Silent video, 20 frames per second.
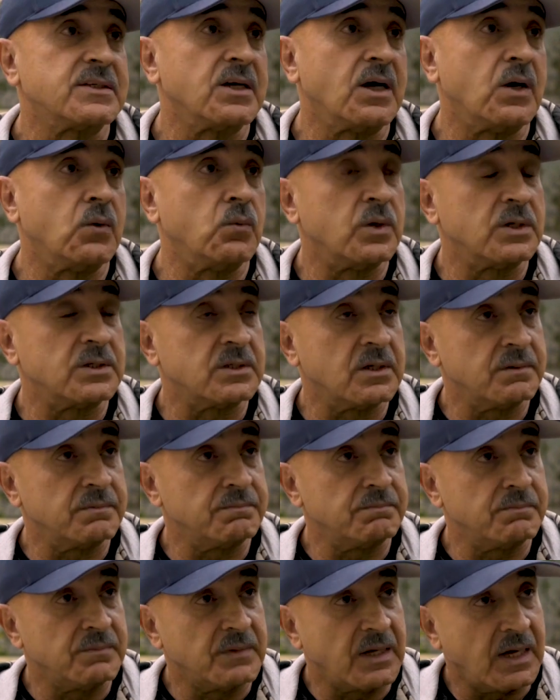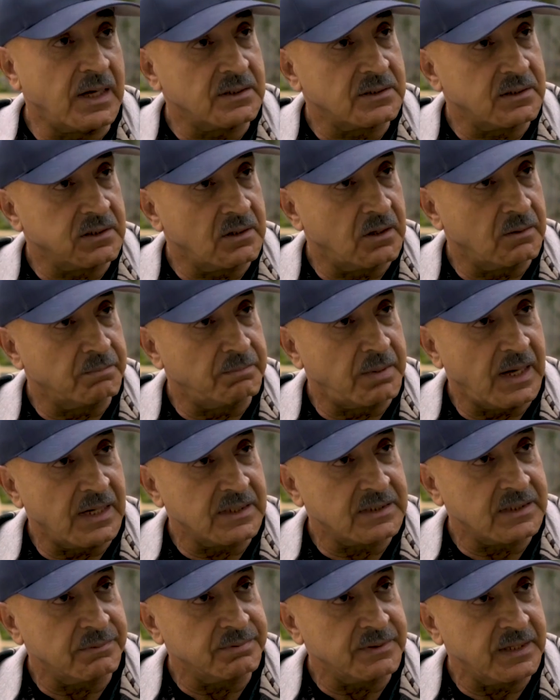start with a nice long
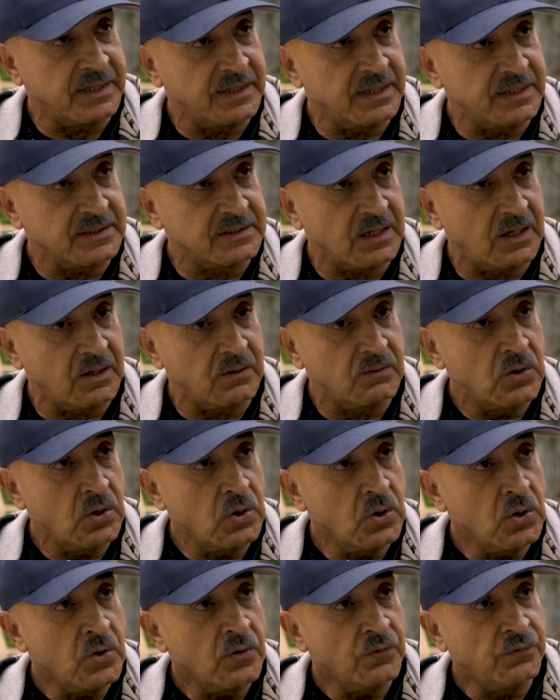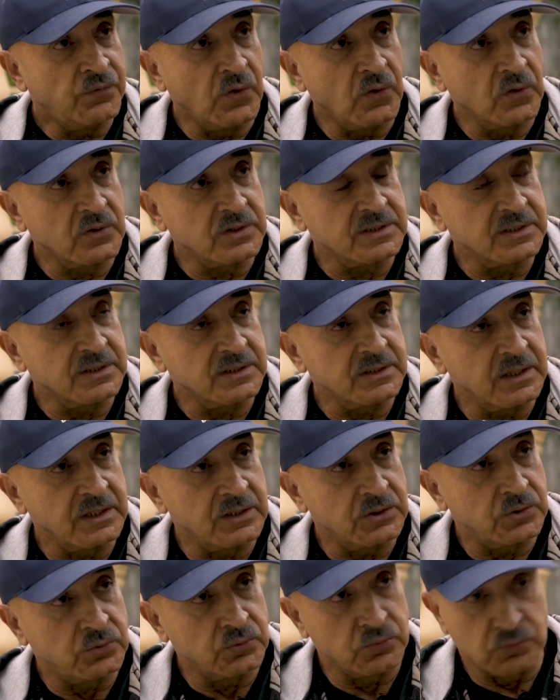bicep and they start focusing and